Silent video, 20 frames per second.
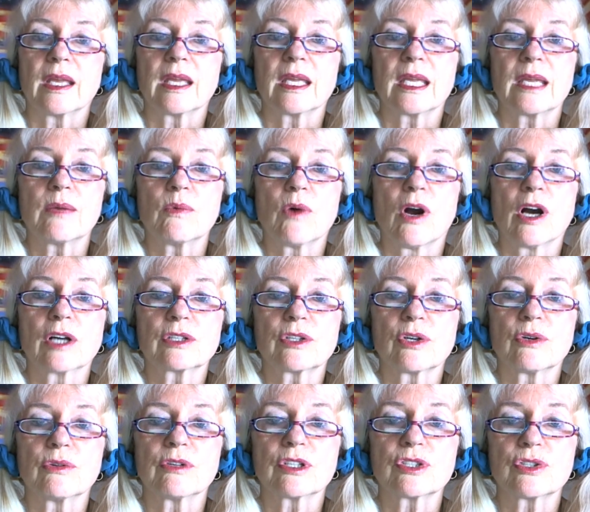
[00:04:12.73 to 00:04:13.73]
He walked
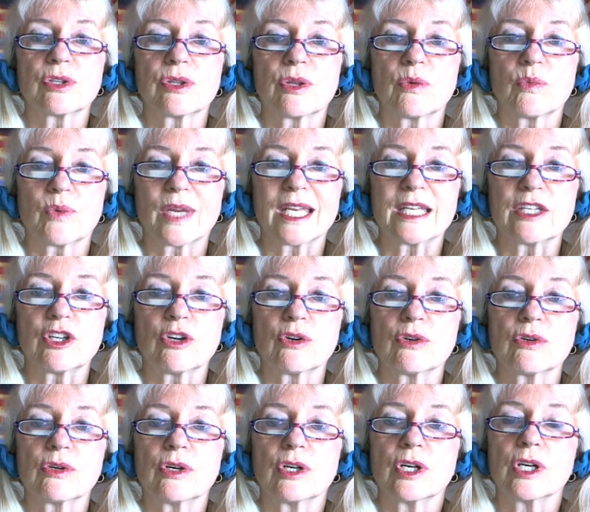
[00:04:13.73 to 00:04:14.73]
over to the
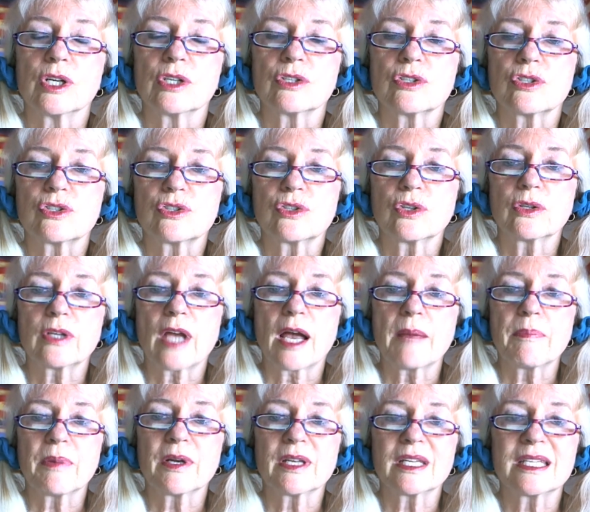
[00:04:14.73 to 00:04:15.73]
window, stood
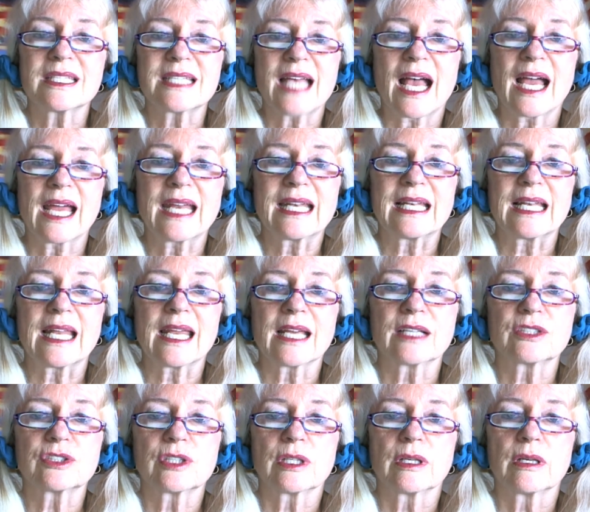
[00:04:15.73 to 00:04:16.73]
up on his hind
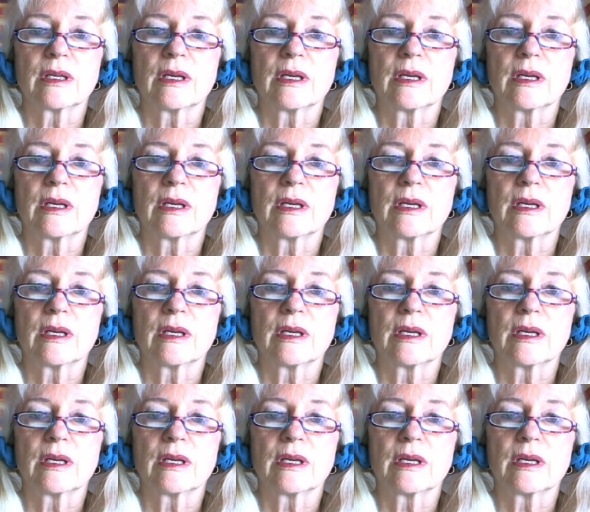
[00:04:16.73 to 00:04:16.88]
legs,